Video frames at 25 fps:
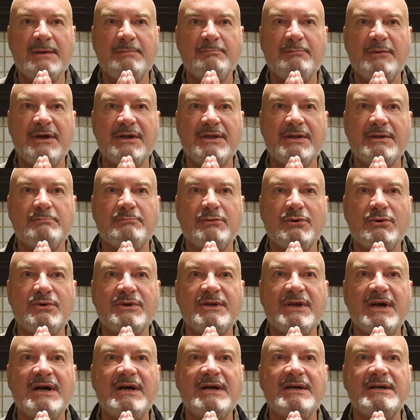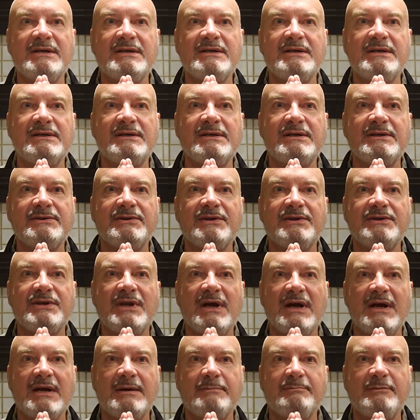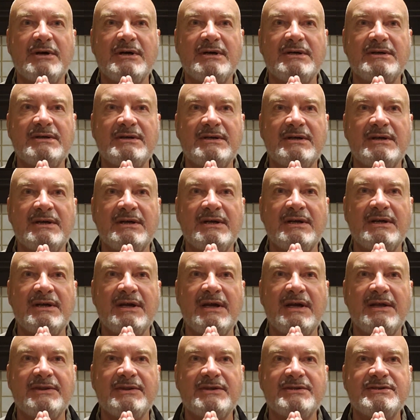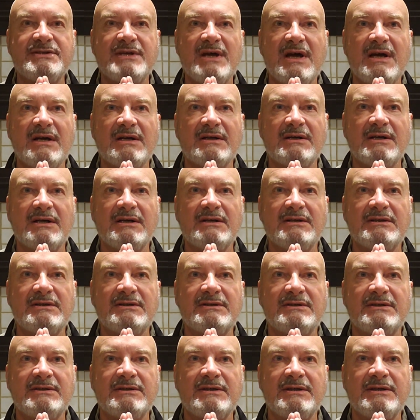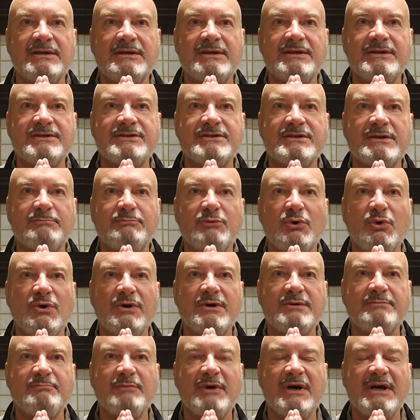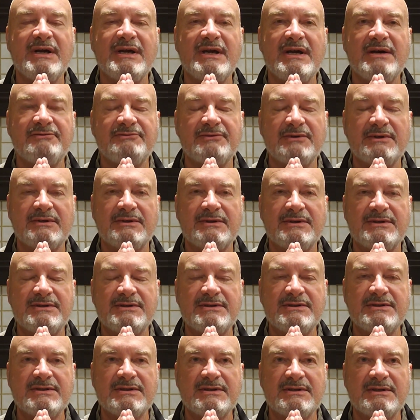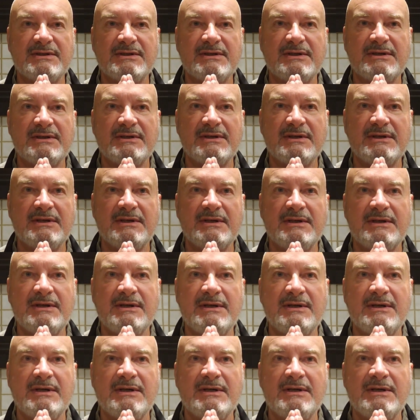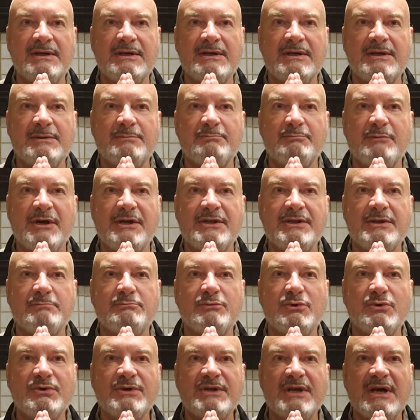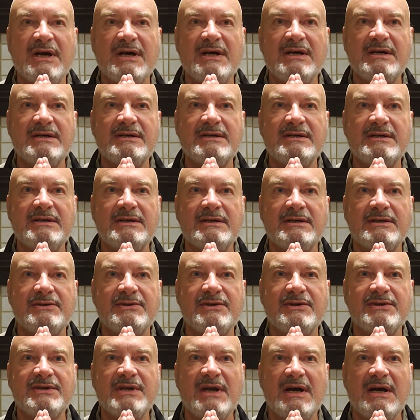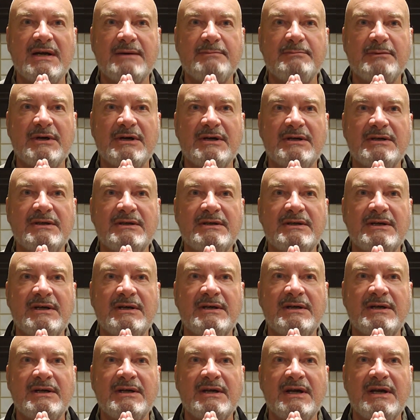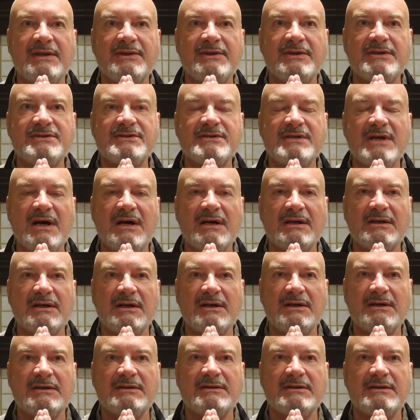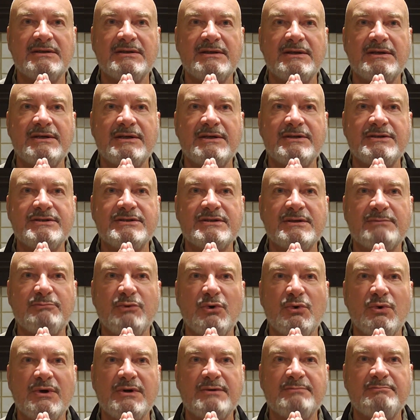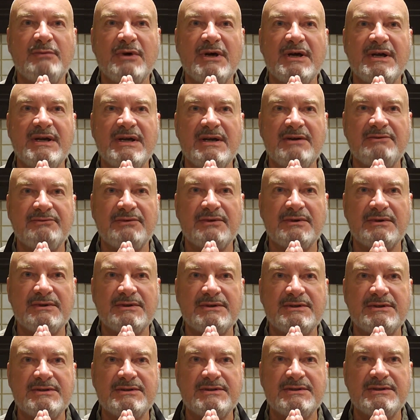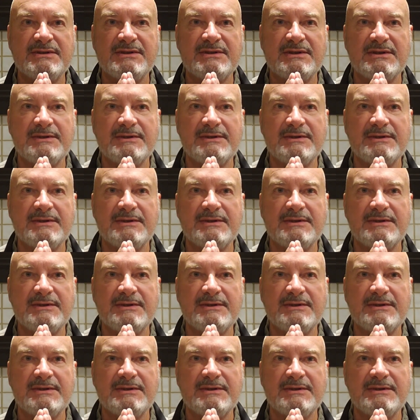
May the Buddha, the Dharma, and the Sangha support my efforts. May the Buddha, the Dharma, and the Sangha support my efforts.